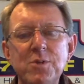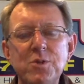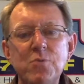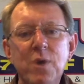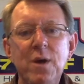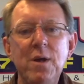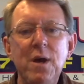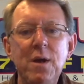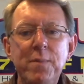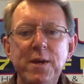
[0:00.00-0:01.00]
as
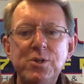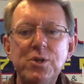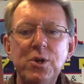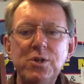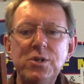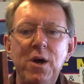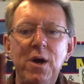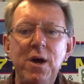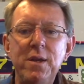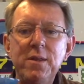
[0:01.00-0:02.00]
well, pictures
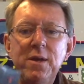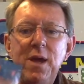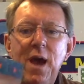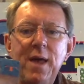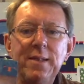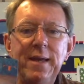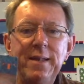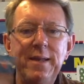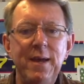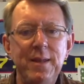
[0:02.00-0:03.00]
on these
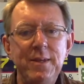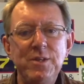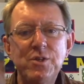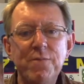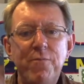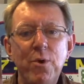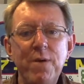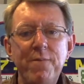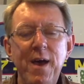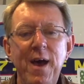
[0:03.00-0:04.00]

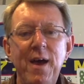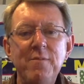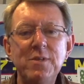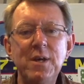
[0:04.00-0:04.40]
45s,